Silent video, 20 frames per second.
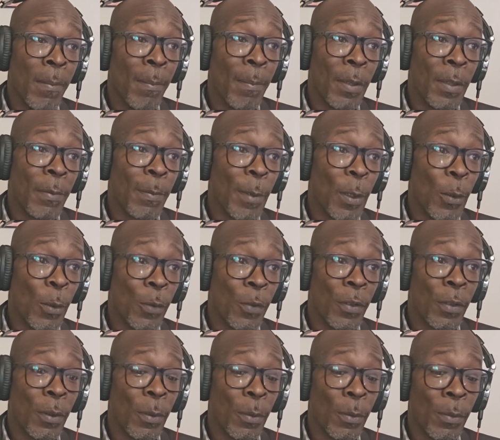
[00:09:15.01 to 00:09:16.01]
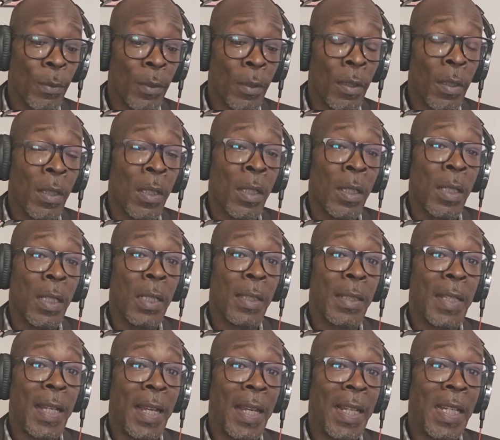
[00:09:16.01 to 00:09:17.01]
bespoke suits
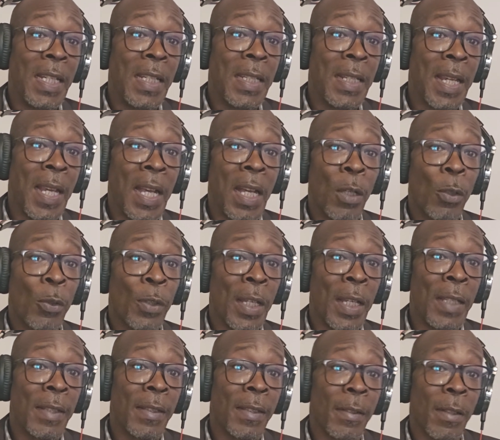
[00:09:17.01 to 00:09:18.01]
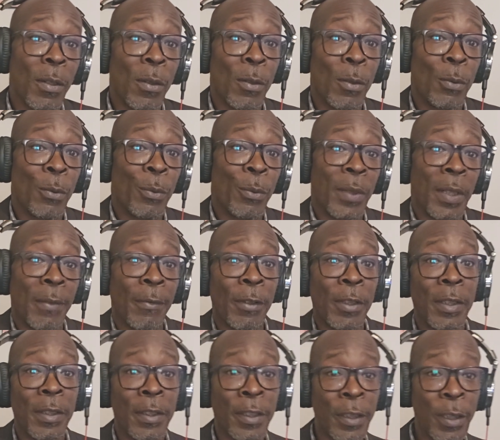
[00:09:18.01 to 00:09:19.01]
is that each house has its own
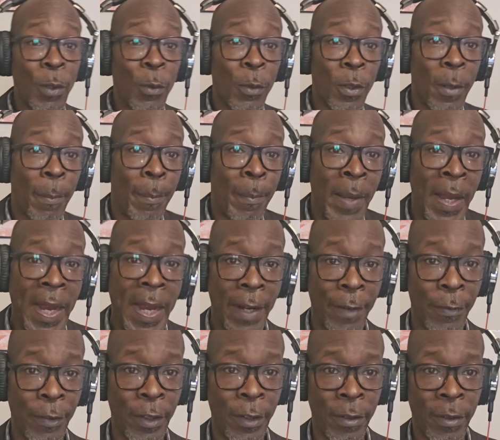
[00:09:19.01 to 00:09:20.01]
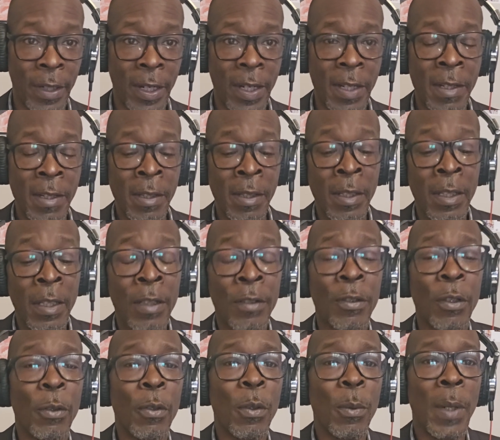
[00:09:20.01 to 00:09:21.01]
different shoulder pattern. Okay,
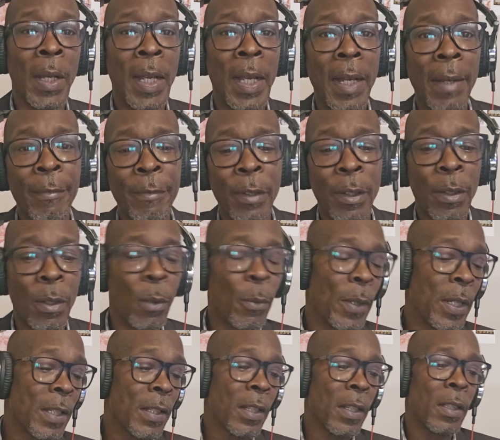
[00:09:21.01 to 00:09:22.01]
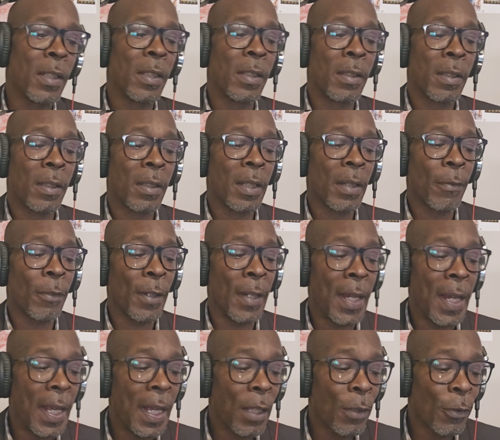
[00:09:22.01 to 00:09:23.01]
so you will have to go into these different
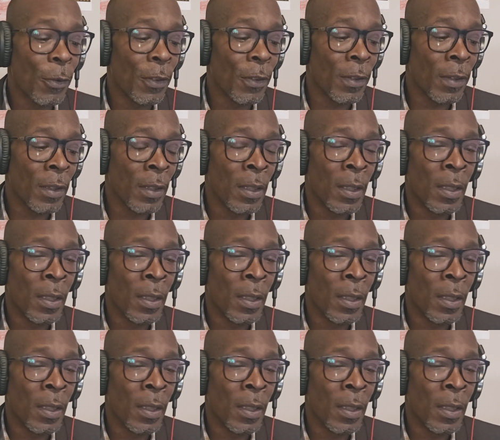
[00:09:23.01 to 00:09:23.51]
houses,